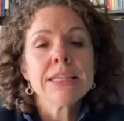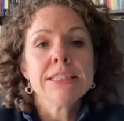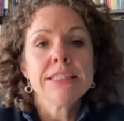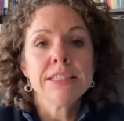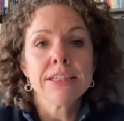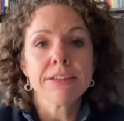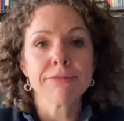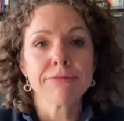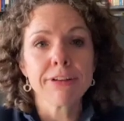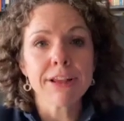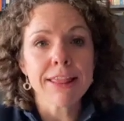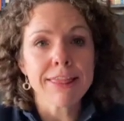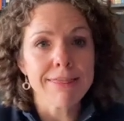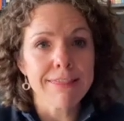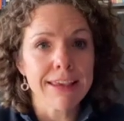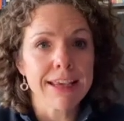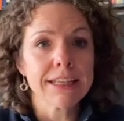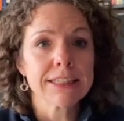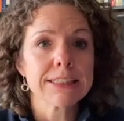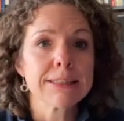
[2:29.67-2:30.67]
Different
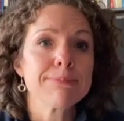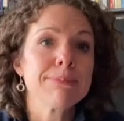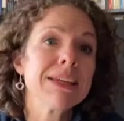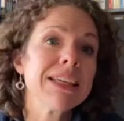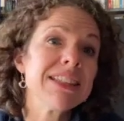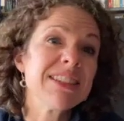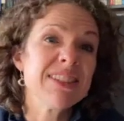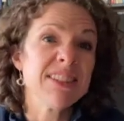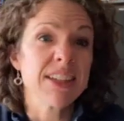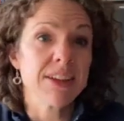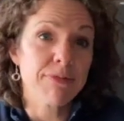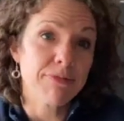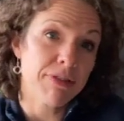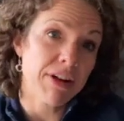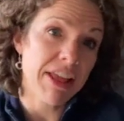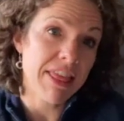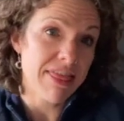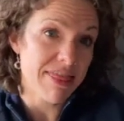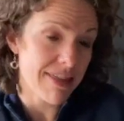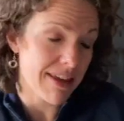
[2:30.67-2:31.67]
things mean
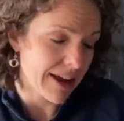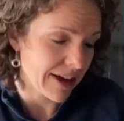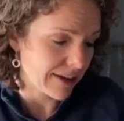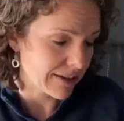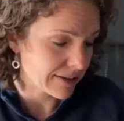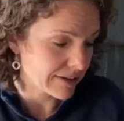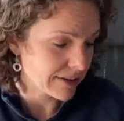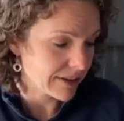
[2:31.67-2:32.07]
different things.